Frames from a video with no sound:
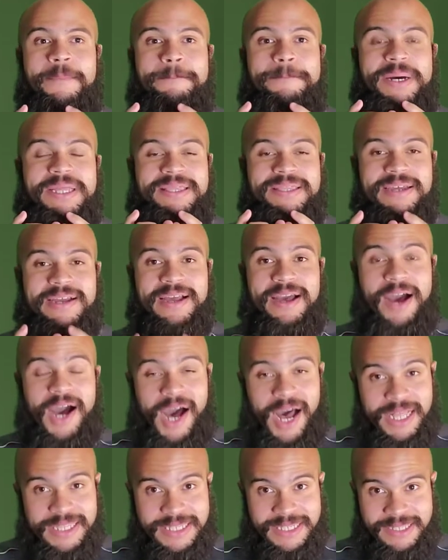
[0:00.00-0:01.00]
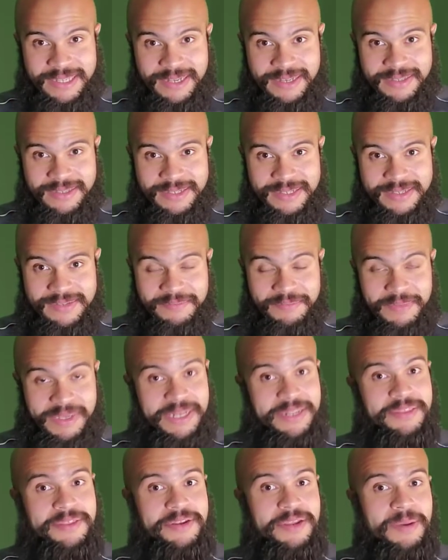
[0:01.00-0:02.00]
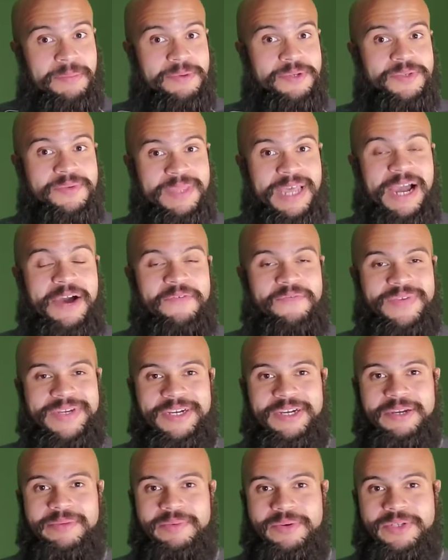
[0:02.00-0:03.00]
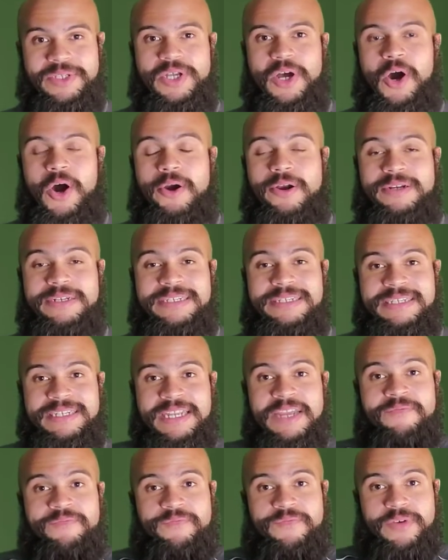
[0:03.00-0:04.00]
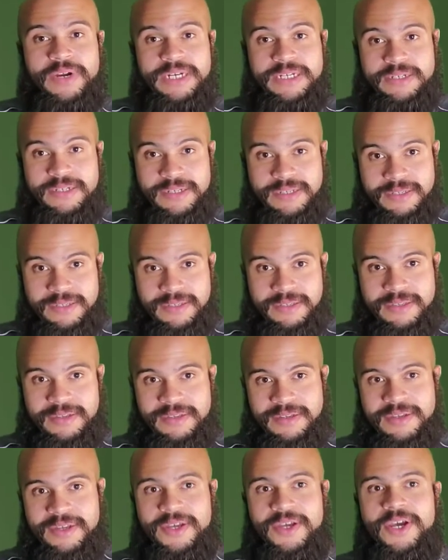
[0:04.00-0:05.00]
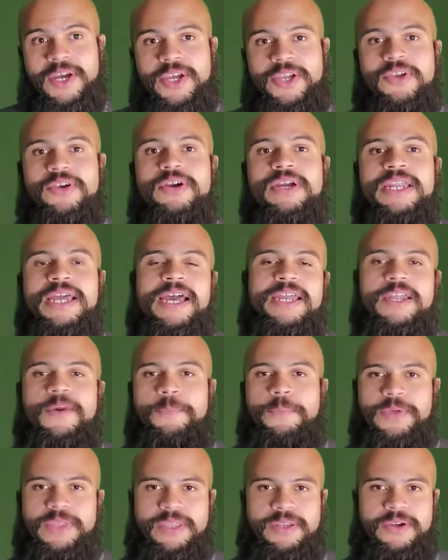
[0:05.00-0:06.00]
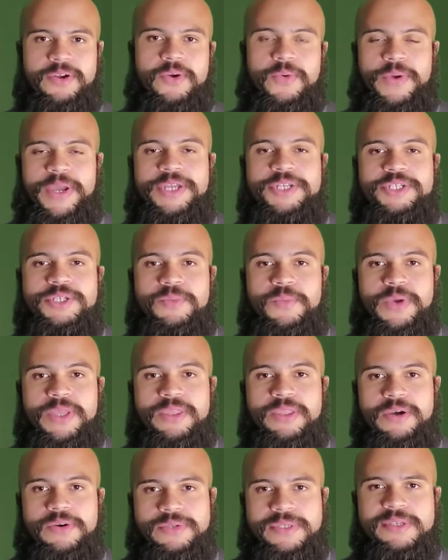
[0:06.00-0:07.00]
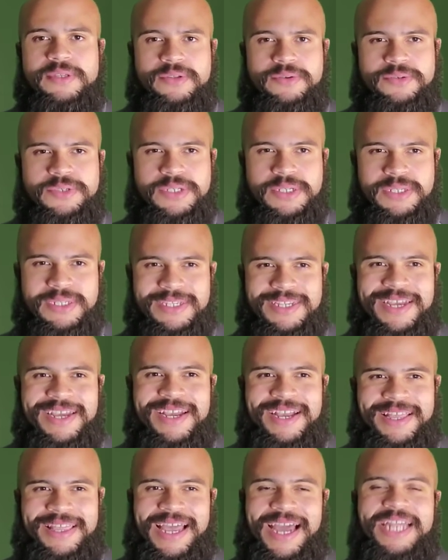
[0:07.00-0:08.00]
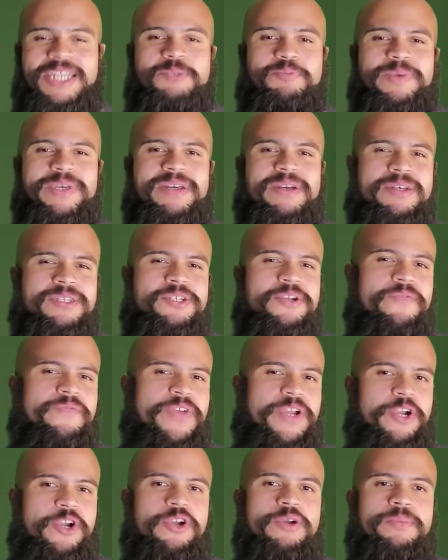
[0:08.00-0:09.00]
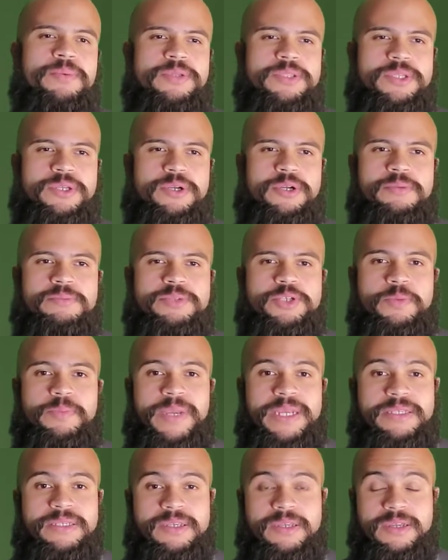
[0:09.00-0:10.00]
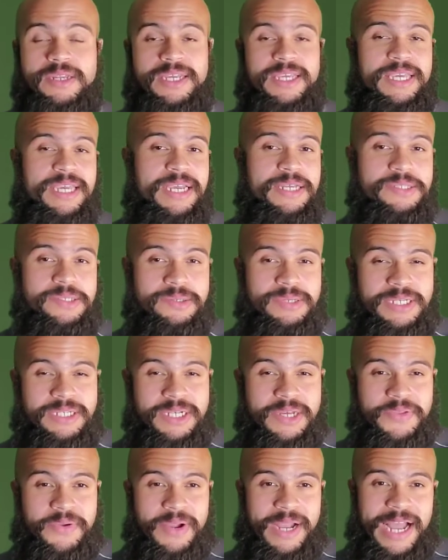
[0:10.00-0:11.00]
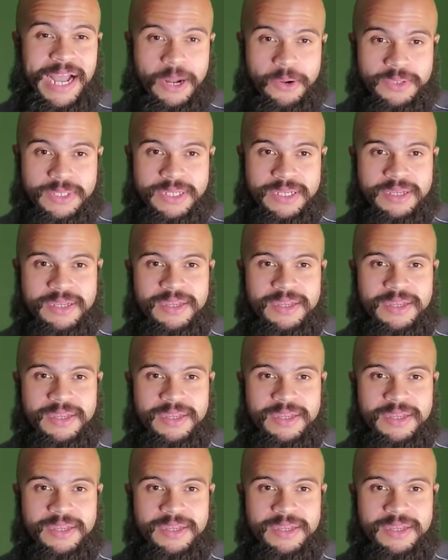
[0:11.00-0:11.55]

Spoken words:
but the constants, meaning the numbers without variables, are different, you're going to end up with an equation with no solutions. That is because your variable terms are basically going to cancel each other out,